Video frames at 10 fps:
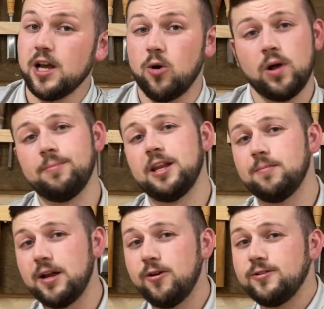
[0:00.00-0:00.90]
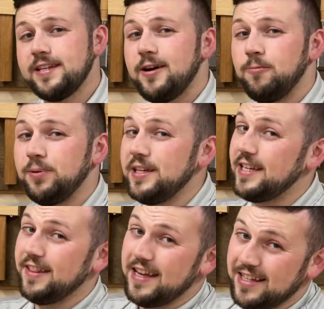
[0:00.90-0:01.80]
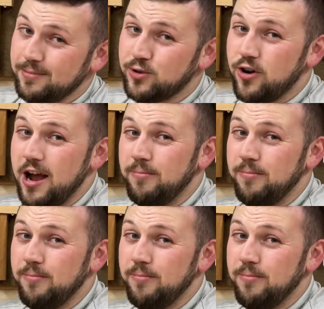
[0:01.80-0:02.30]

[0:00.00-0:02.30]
While I'm getting my notes out, please hit that subscribe